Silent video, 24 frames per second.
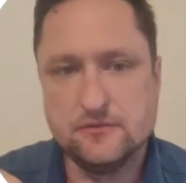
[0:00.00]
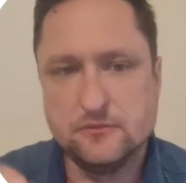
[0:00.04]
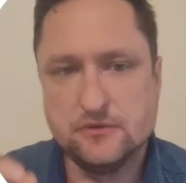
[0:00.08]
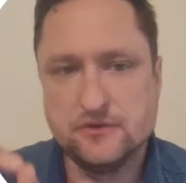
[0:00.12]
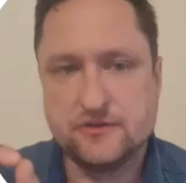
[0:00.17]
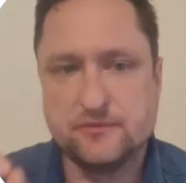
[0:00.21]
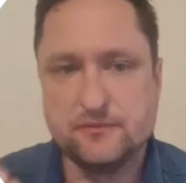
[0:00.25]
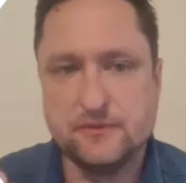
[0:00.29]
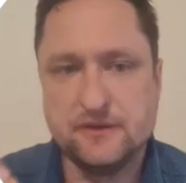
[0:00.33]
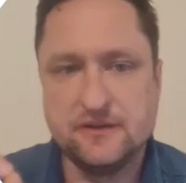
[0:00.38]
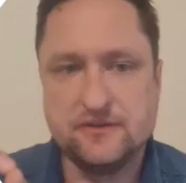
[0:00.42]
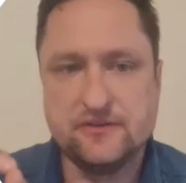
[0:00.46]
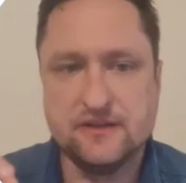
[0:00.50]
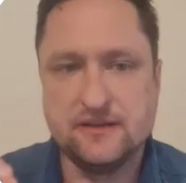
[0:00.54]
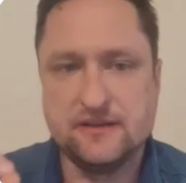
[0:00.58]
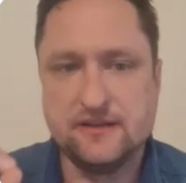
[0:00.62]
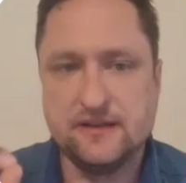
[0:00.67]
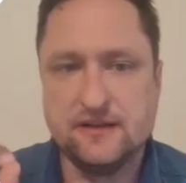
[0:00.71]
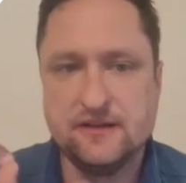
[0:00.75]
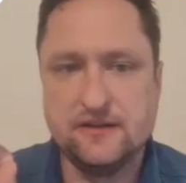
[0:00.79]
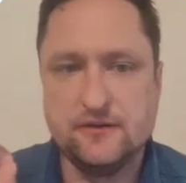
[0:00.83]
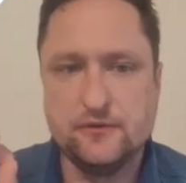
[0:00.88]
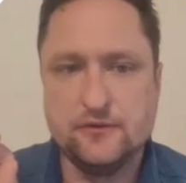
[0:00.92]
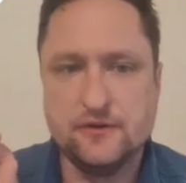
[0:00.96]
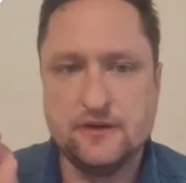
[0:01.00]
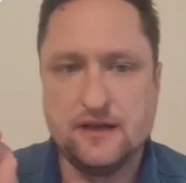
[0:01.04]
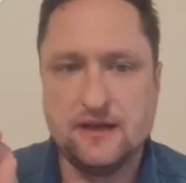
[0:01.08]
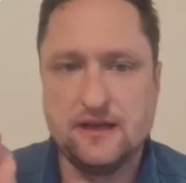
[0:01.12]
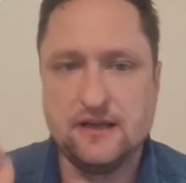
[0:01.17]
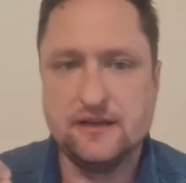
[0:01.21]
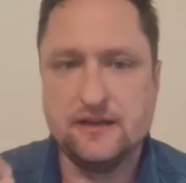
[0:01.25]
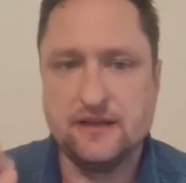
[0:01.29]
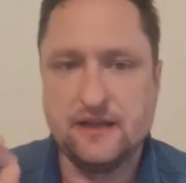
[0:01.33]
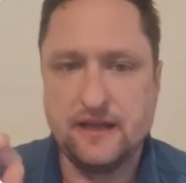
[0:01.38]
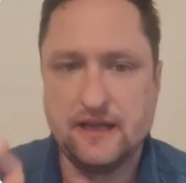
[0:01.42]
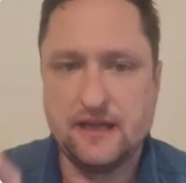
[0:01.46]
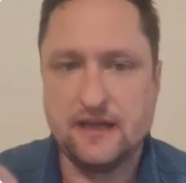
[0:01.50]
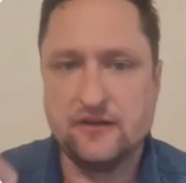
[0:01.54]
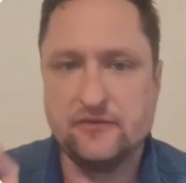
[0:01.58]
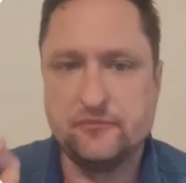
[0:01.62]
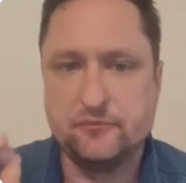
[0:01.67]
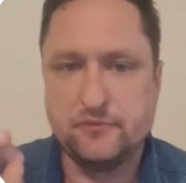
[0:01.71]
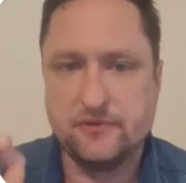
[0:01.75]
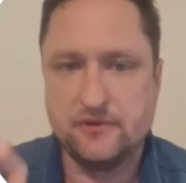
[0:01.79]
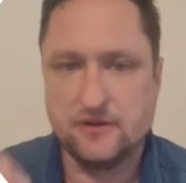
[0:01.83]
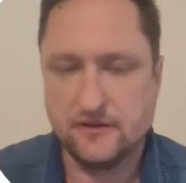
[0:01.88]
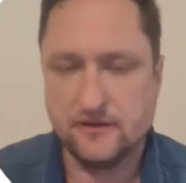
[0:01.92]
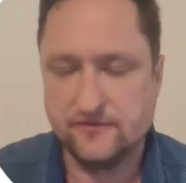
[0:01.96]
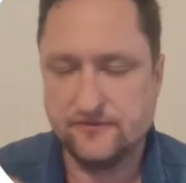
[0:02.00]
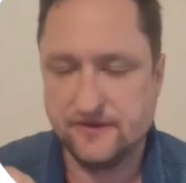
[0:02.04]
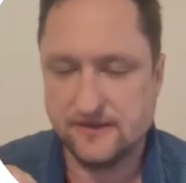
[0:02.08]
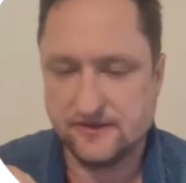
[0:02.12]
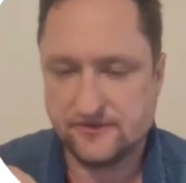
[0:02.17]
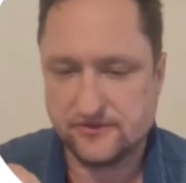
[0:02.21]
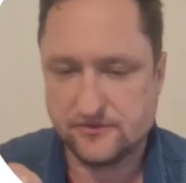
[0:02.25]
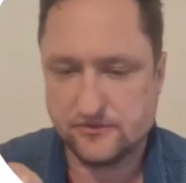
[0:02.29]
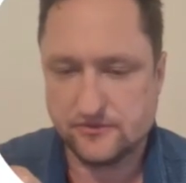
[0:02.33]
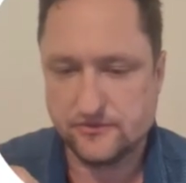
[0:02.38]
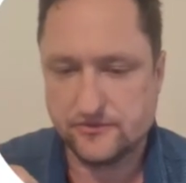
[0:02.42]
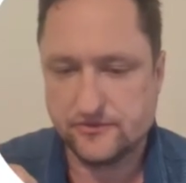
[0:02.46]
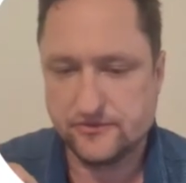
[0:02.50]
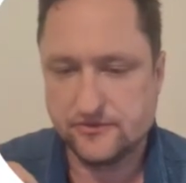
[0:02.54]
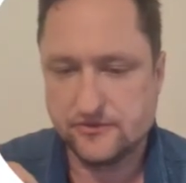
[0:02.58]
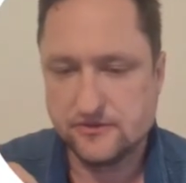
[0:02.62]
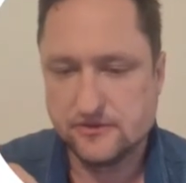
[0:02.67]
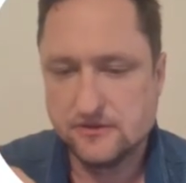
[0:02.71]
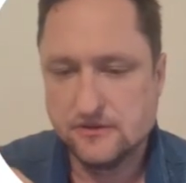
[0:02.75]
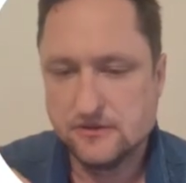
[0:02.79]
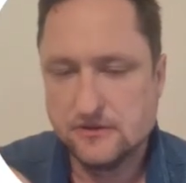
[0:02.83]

which means that they do not have blood vessels.